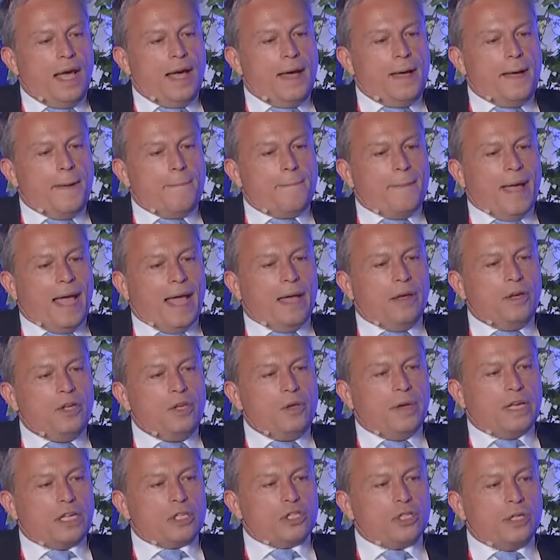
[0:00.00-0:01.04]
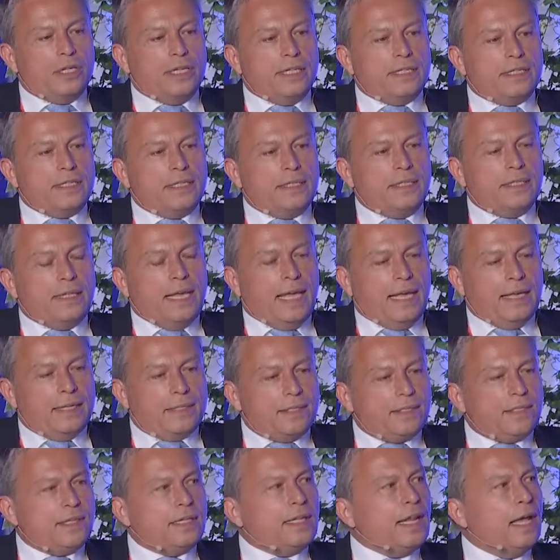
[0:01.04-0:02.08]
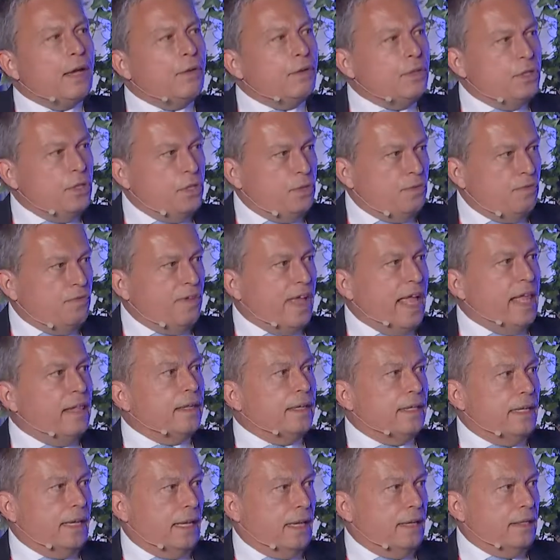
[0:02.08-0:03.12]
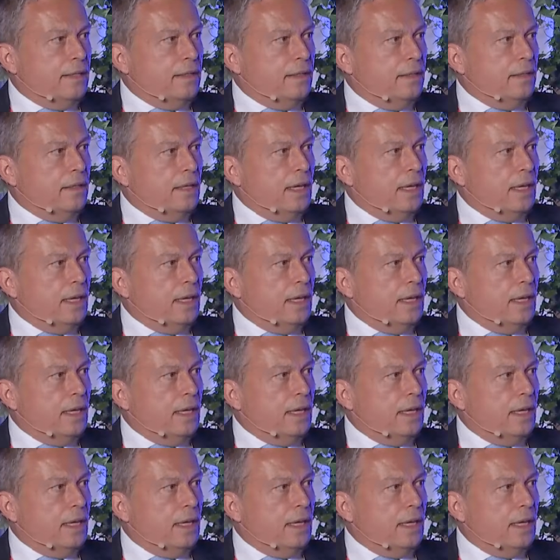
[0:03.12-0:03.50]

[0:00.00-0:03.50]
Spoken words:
how do you actually test and how do you validate